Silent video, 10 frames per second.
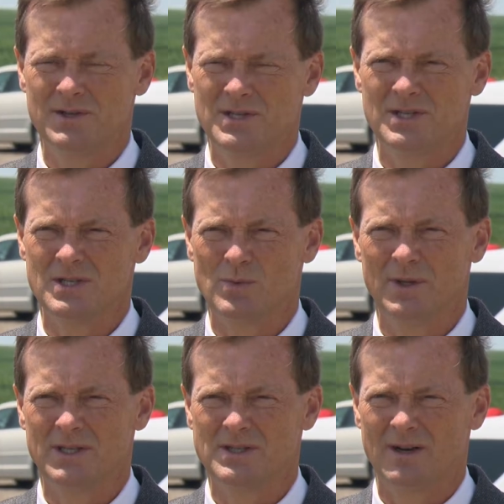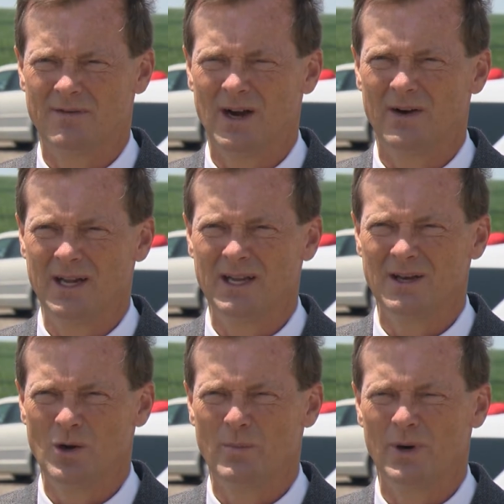such as wood that's on fire, it can
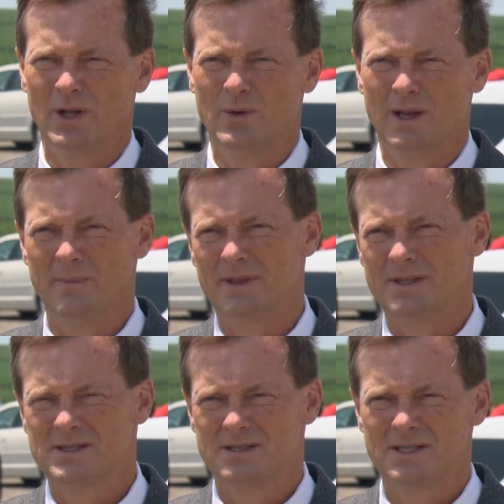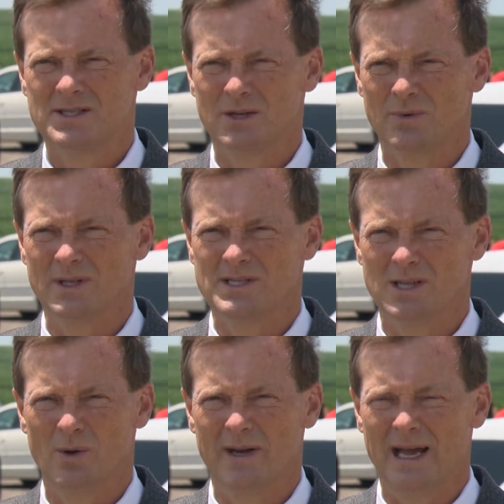go pretty quick, but this can really
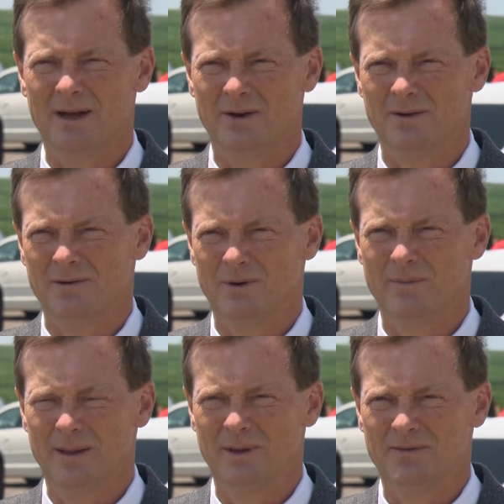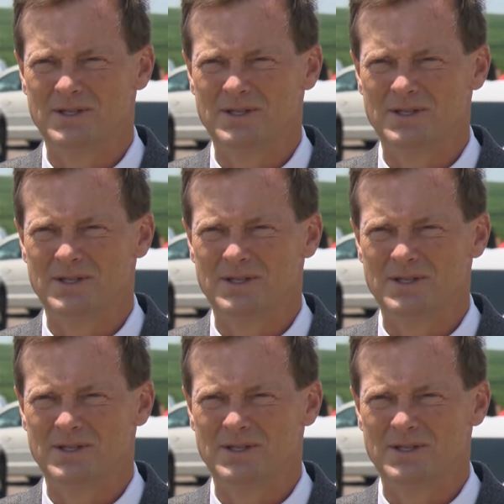slow it down or maybe even